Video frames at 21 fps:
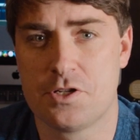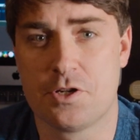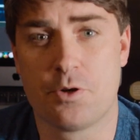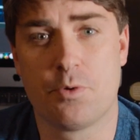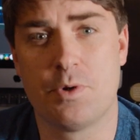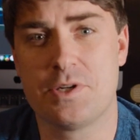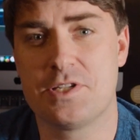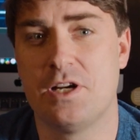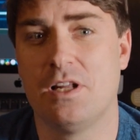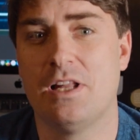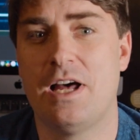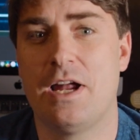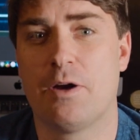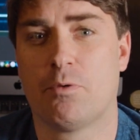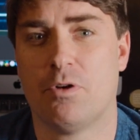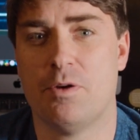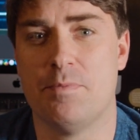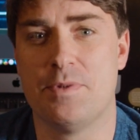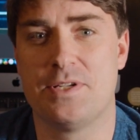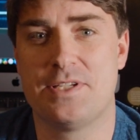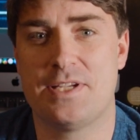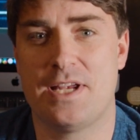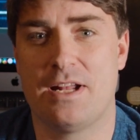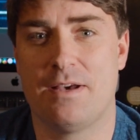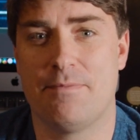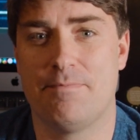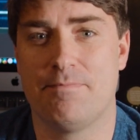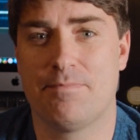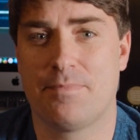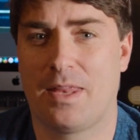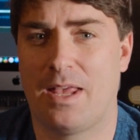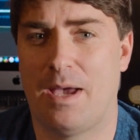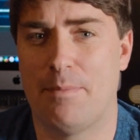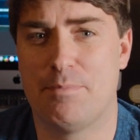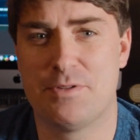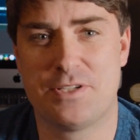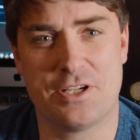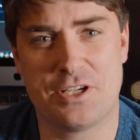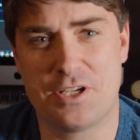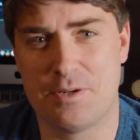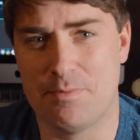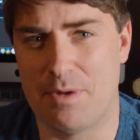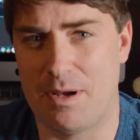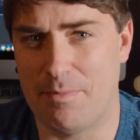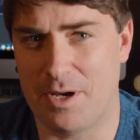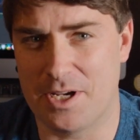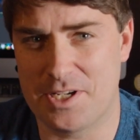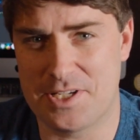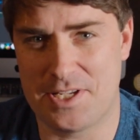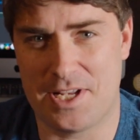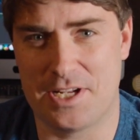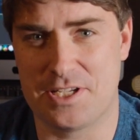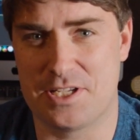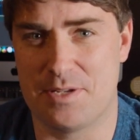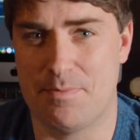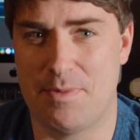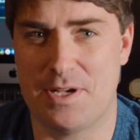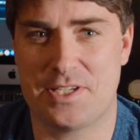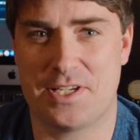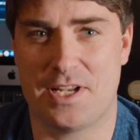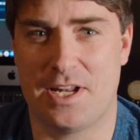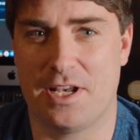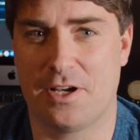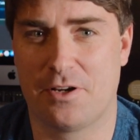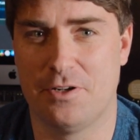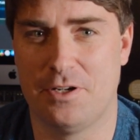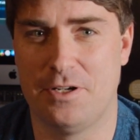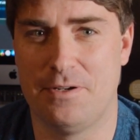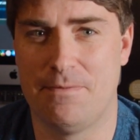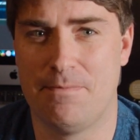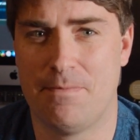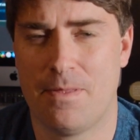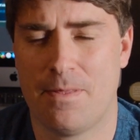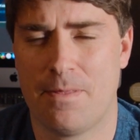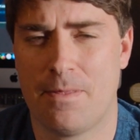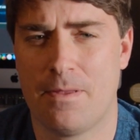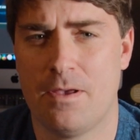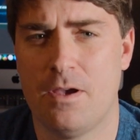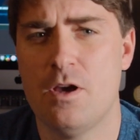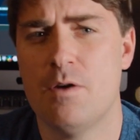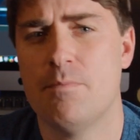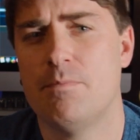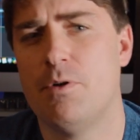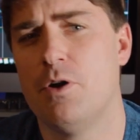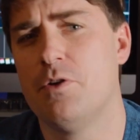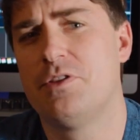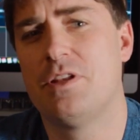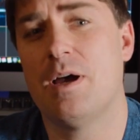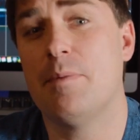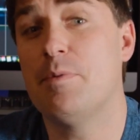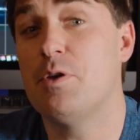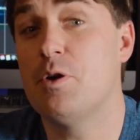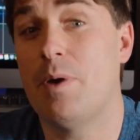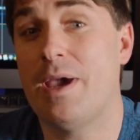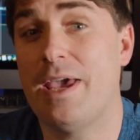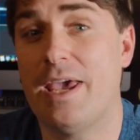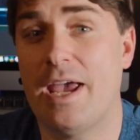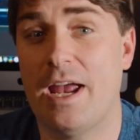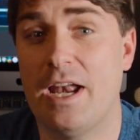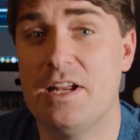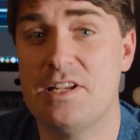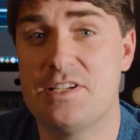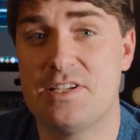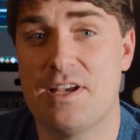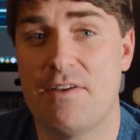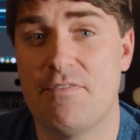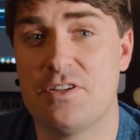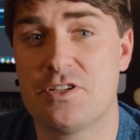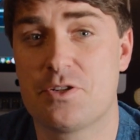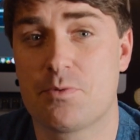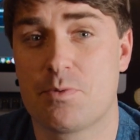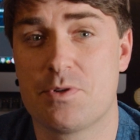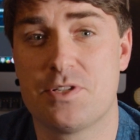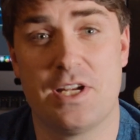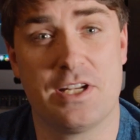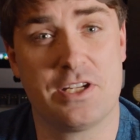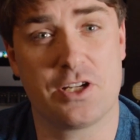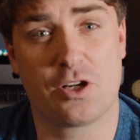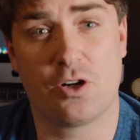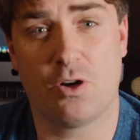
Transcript: So there wasn't a lot of room to set up. I positioned my mic stands the best that I could, both WA87s were set to